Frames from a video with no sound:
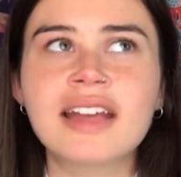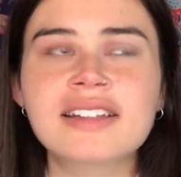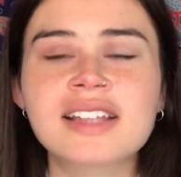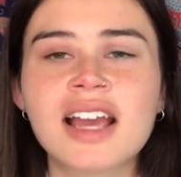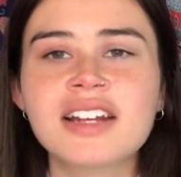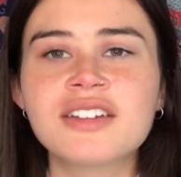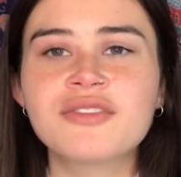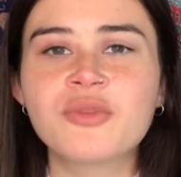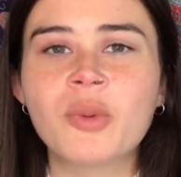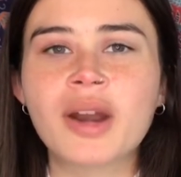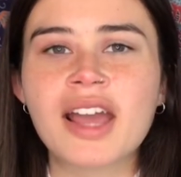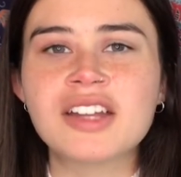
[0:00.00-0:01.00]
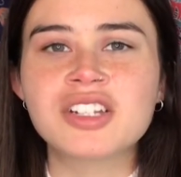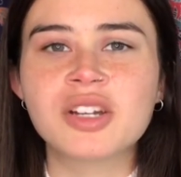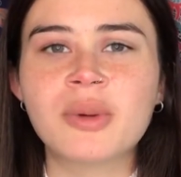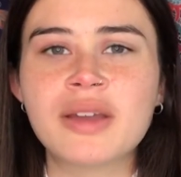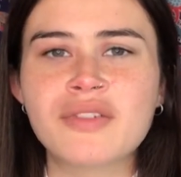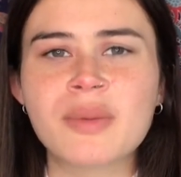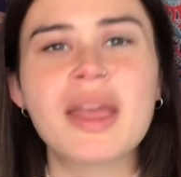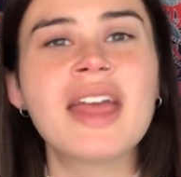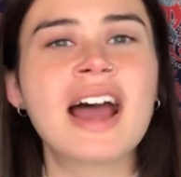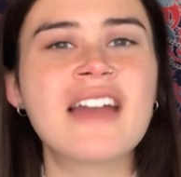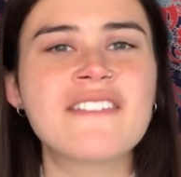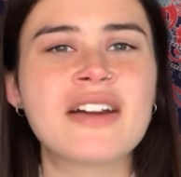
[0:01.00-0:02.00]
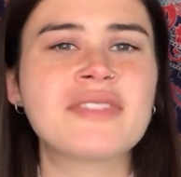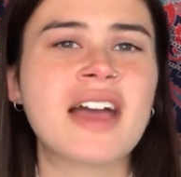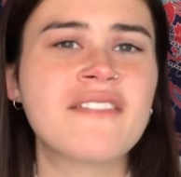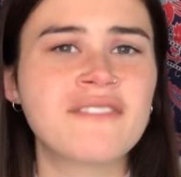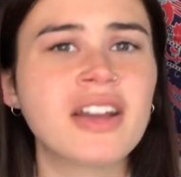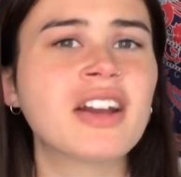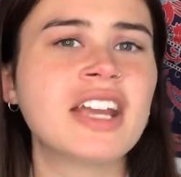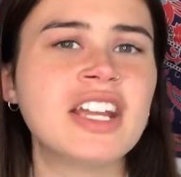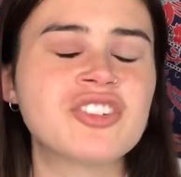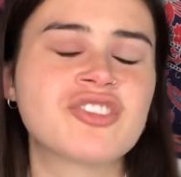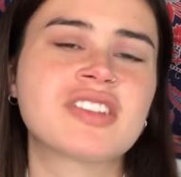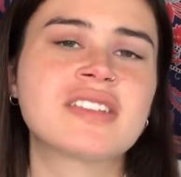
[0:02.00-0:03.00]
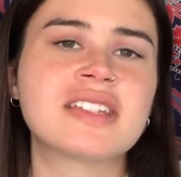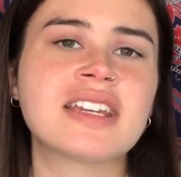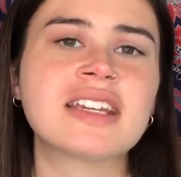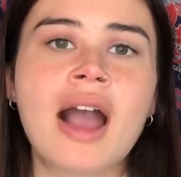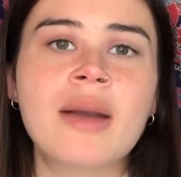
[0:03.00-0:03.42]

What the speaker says: That's kind of what I took away from it, and I found that very interesting.